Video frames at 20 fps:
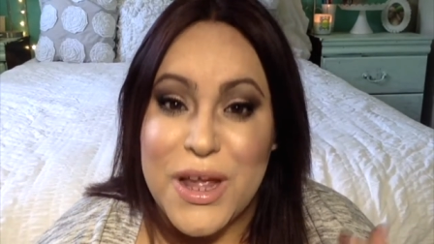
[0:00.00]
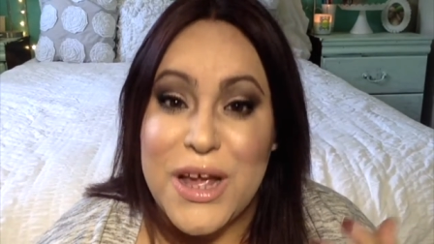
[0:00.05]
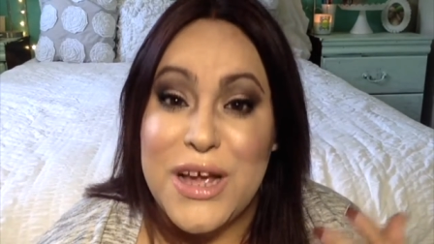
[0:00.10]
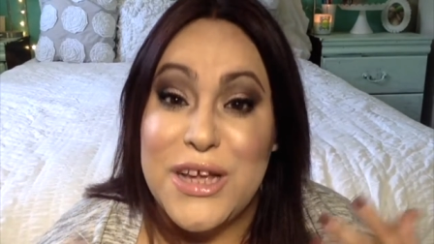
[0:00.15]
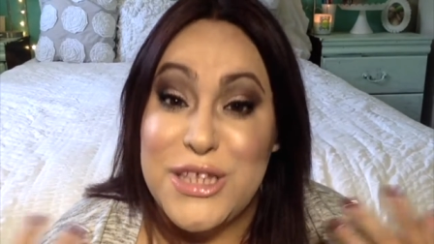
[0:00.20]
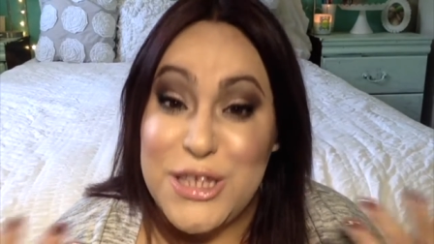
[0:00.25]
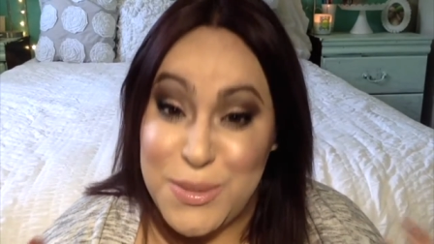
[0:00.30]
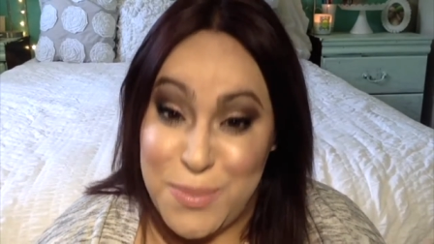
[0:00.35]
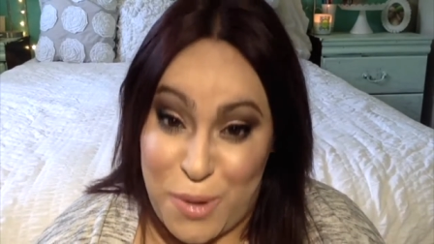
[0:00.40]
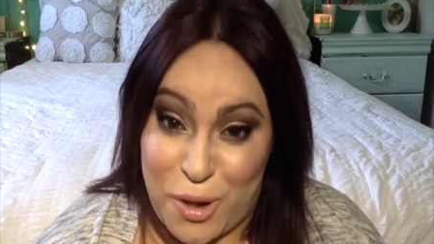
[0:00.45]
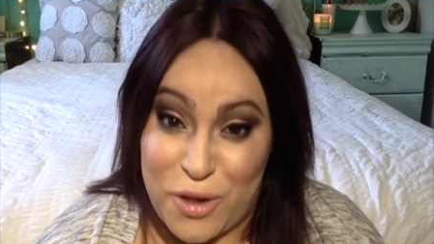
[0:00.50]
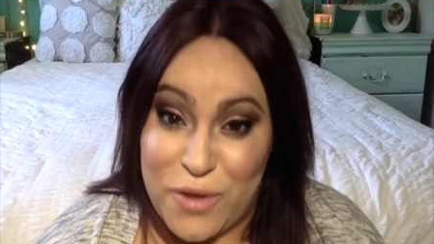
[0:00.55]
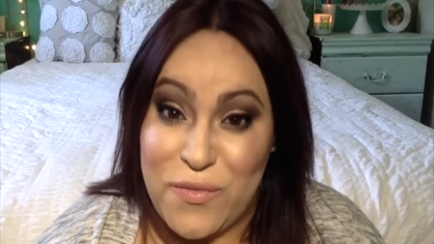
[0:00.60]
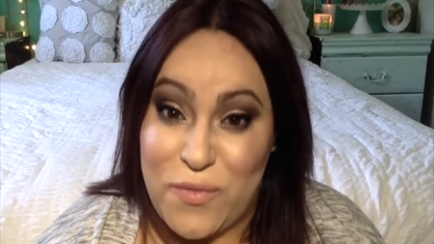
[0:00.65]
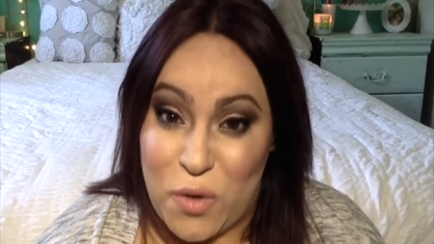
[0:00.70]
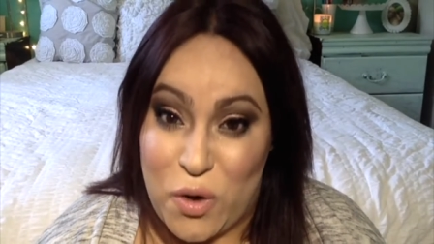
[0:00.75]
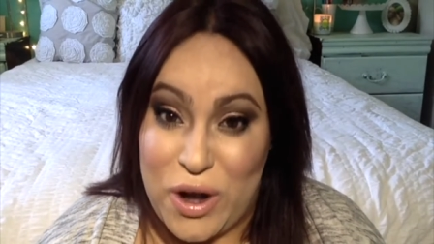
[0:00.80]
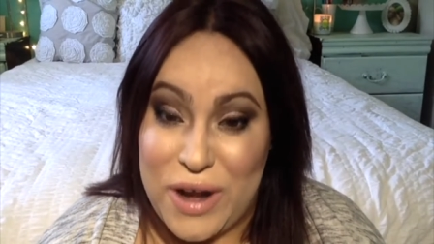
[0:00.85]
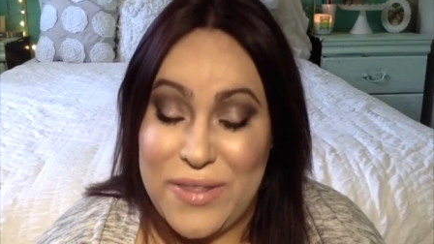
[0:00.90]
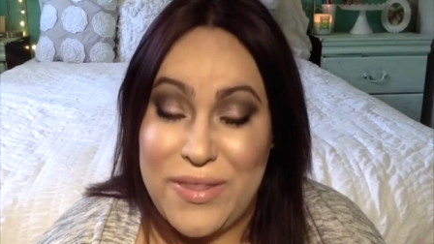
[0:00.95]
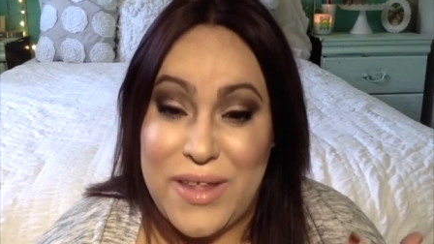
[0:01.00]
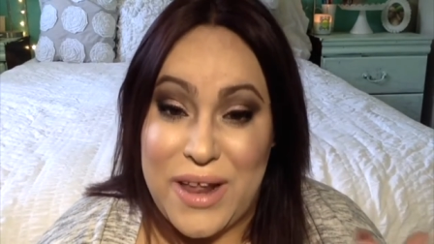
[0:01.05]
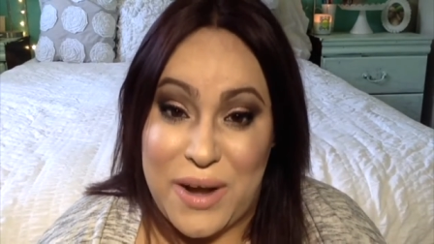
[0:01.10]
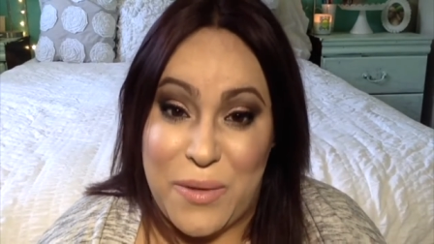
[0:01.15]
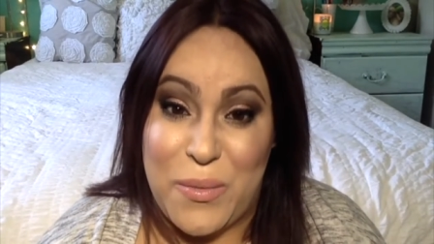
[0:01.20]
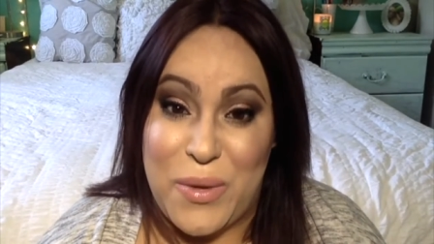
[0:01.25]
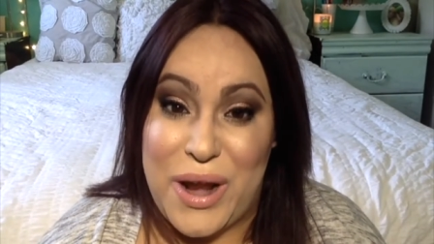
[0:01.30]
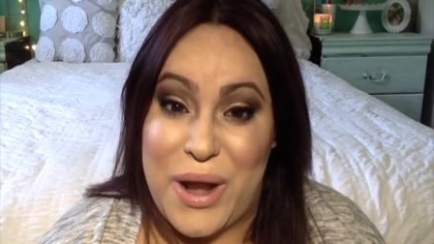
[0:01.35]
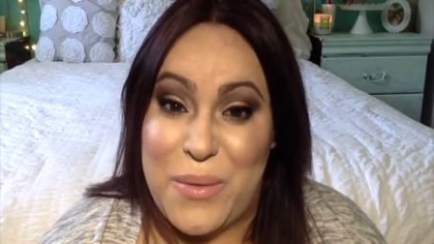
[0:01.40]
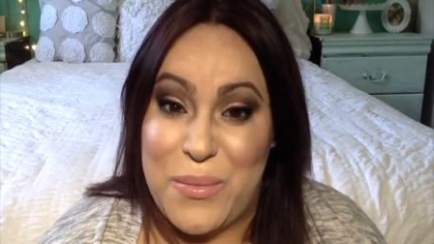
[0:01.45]
a smaller forehead than
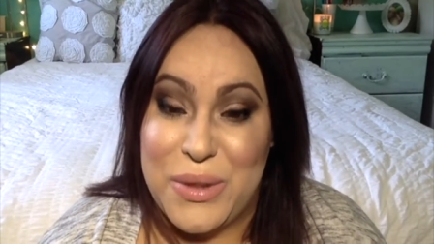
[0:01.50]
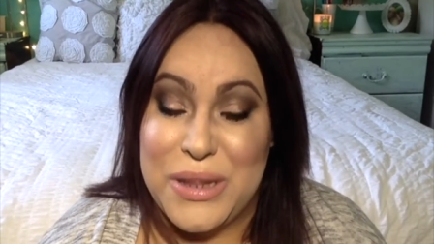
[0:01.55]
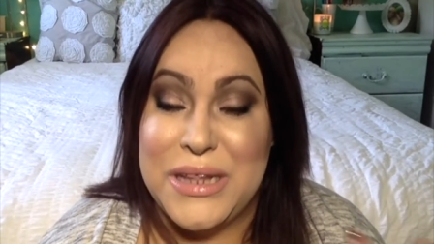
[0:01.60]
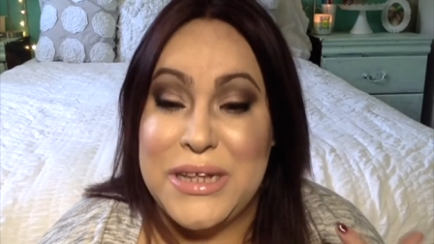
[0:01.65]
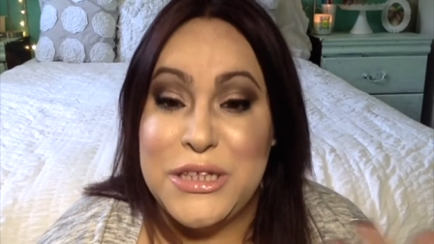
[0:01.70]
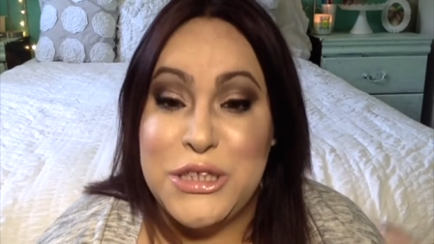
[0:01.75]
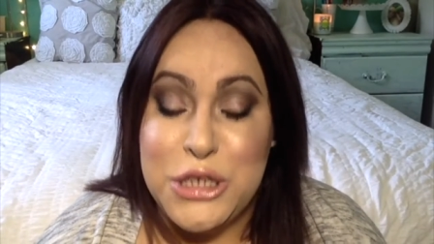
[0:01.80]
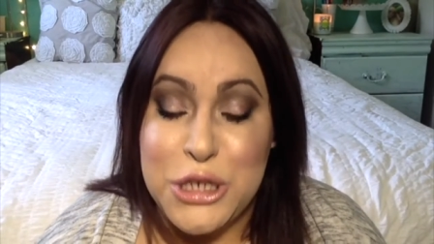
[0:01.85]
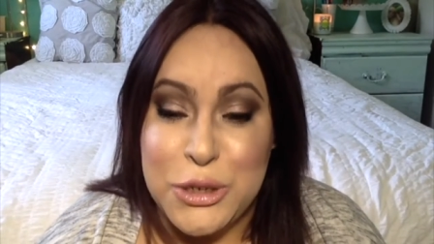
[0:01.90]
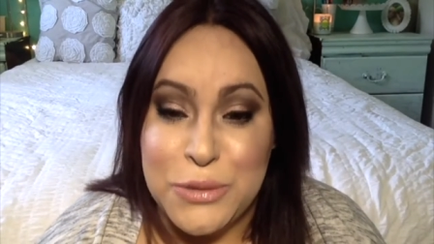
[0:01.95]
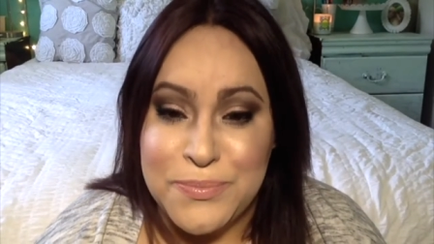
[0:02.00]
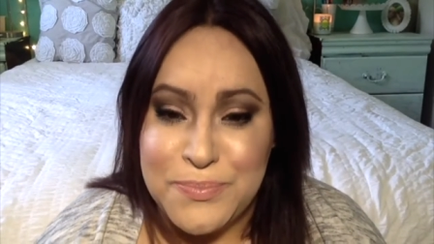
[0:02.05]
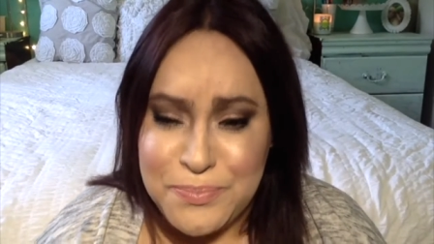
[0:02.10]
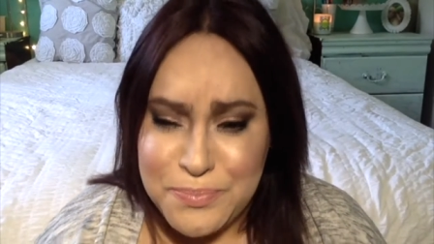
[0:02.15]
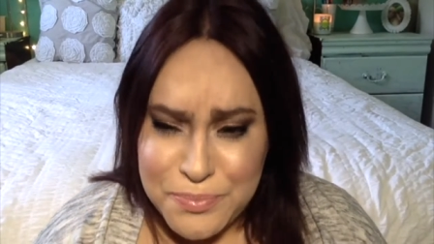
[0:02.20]
what I really do.